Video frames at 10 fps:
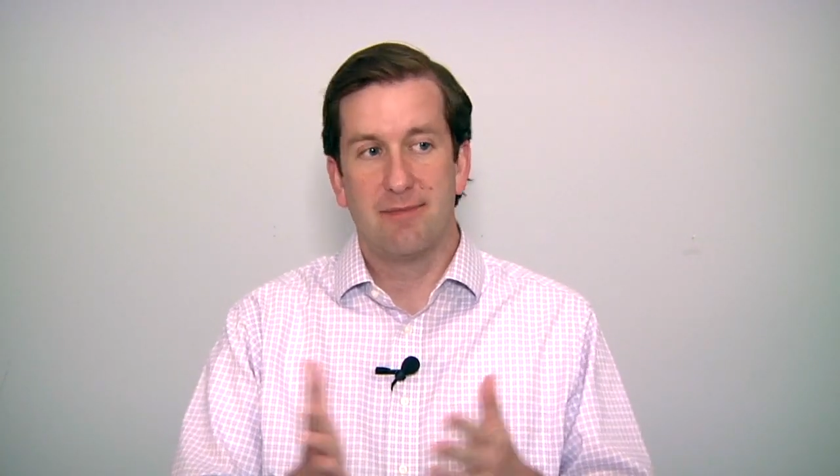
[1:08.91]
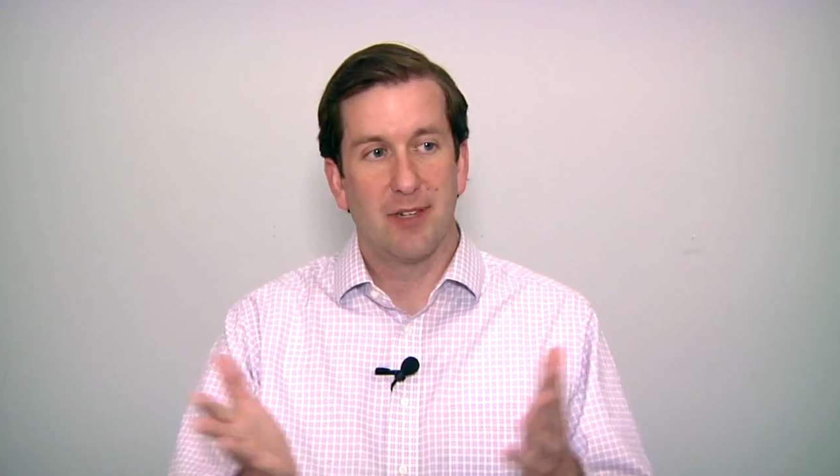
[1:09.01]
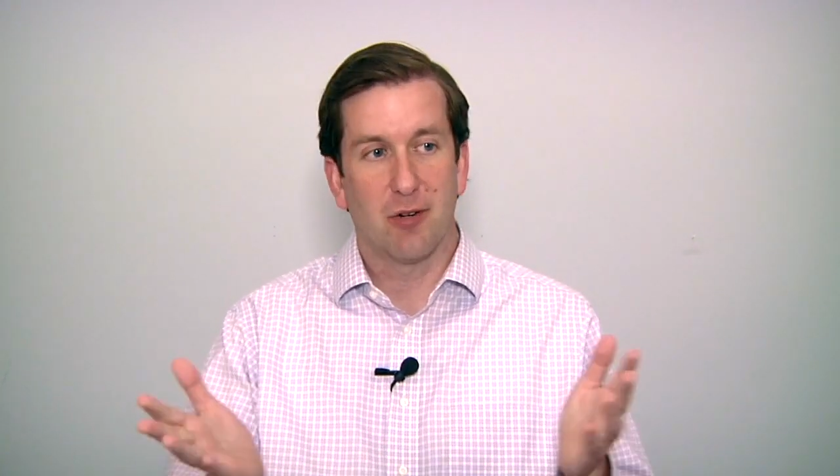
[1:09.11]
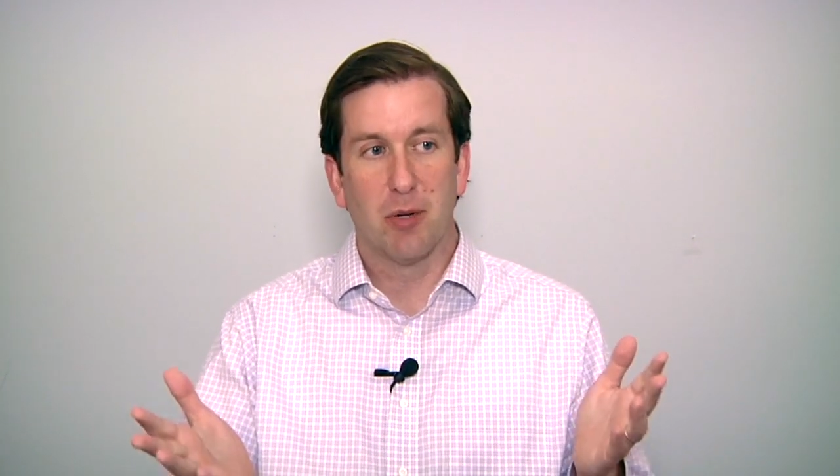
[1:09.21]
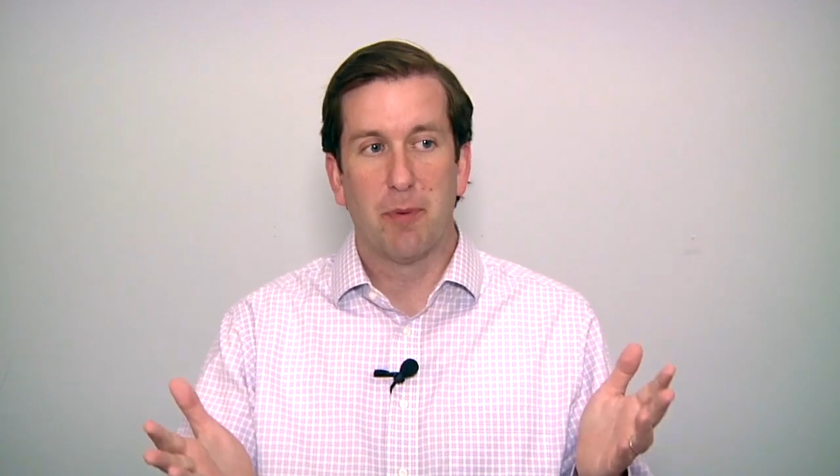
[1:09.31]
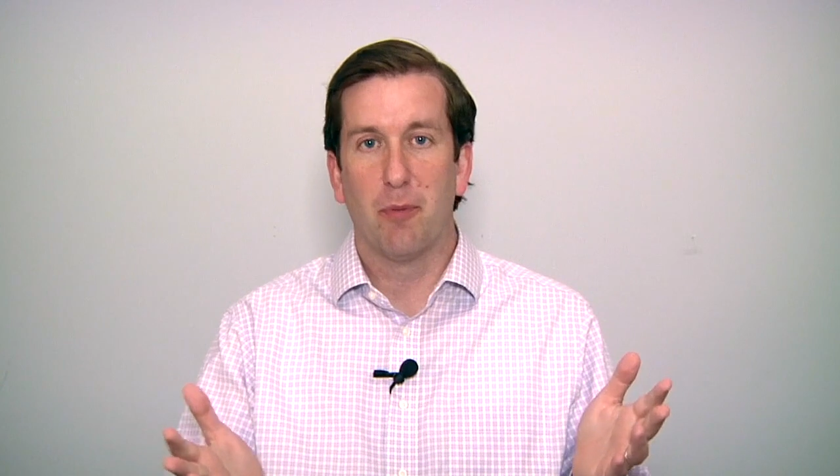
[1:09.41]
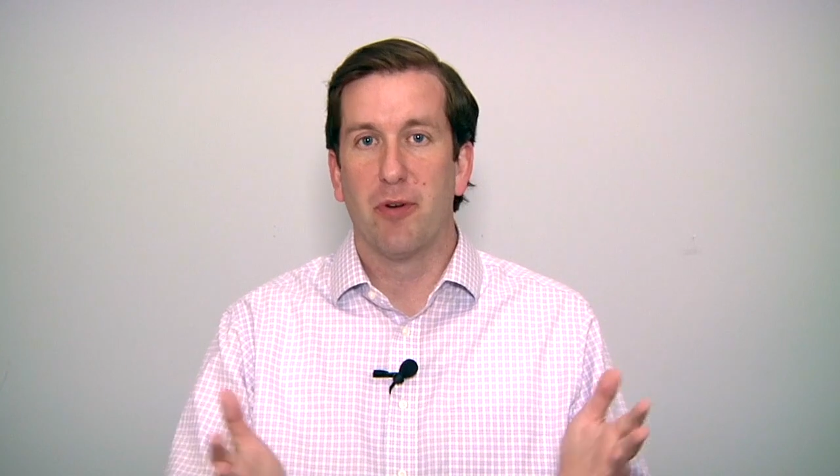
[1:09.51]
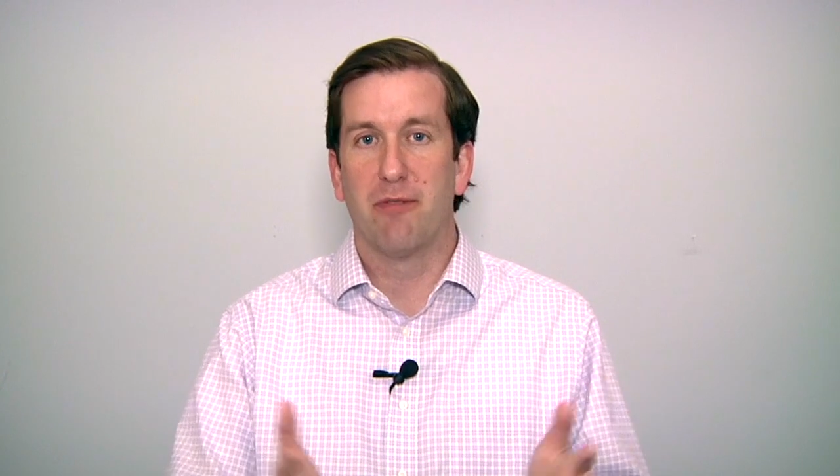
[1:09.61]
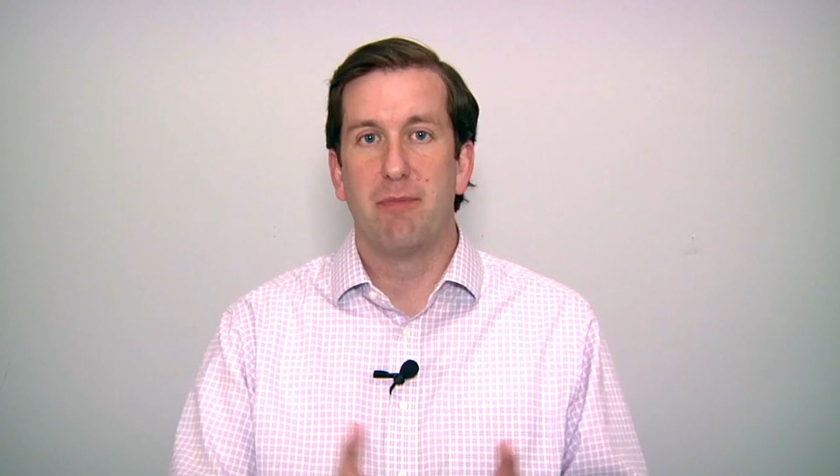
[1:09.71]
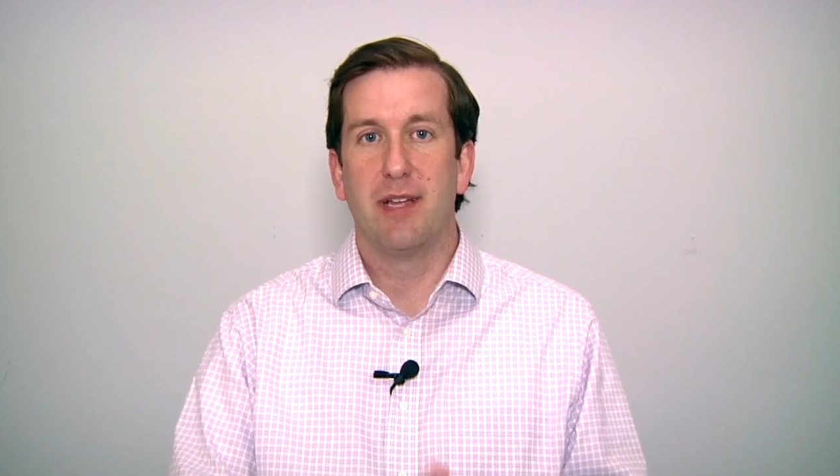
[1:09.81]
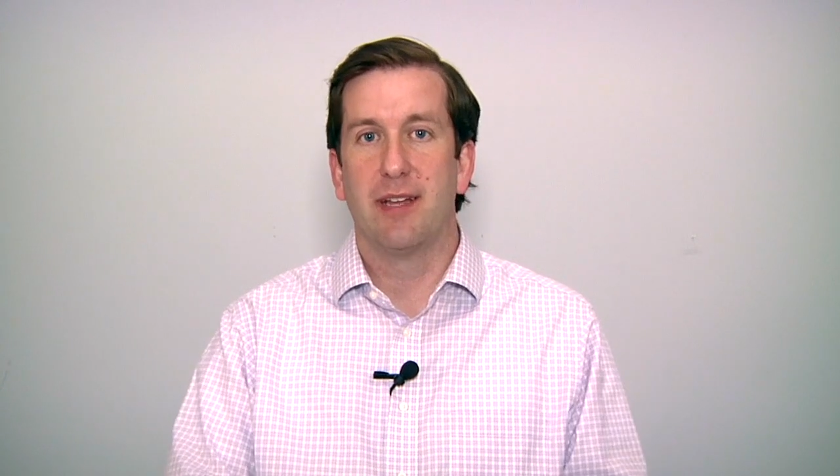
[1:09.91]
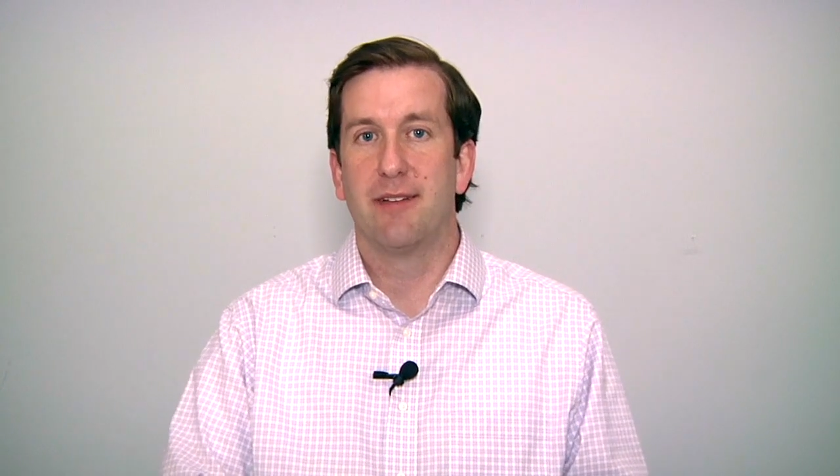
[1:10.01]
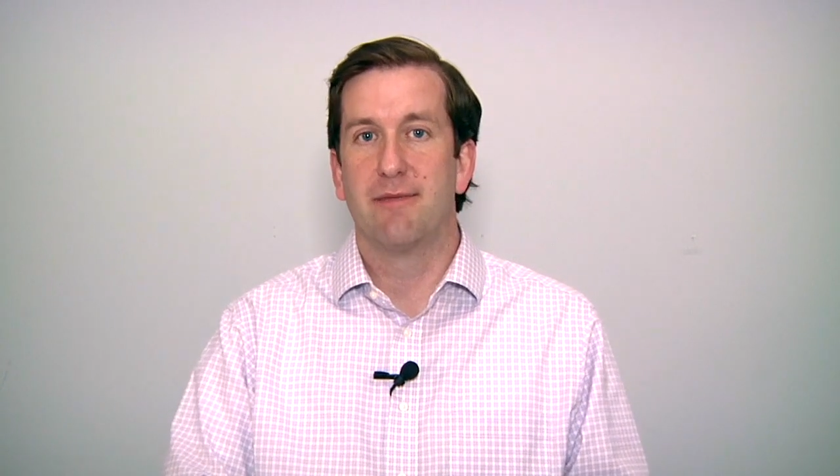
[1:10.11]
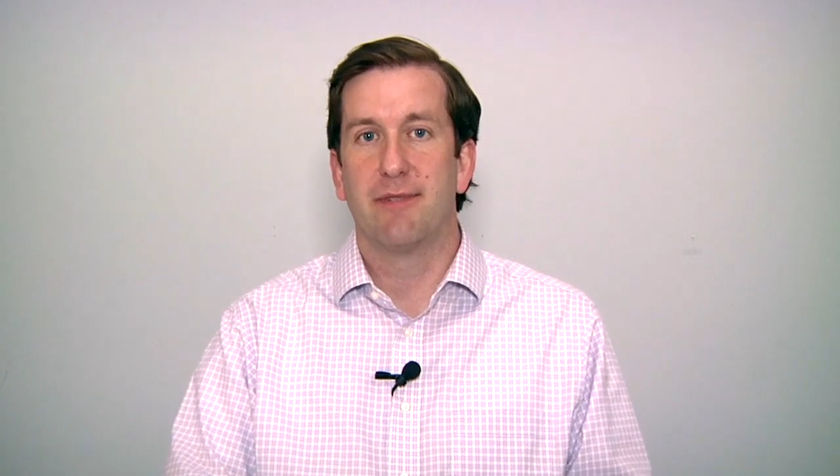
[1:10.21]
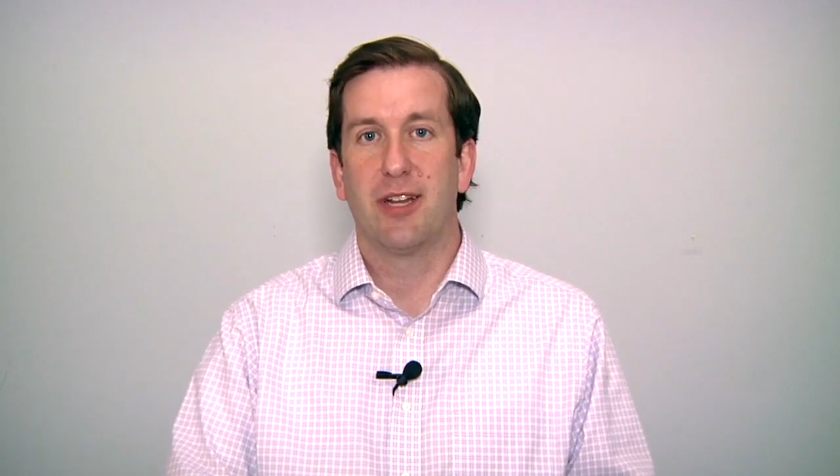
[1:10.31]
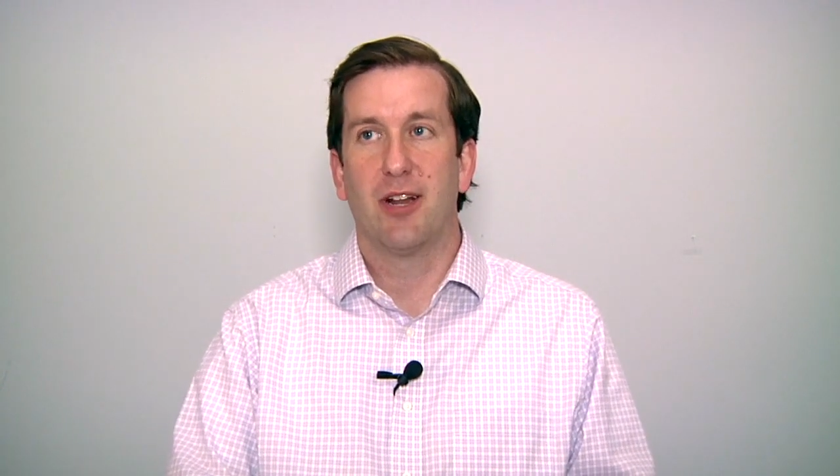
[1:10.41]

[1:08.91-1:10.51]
Agrippa would have been,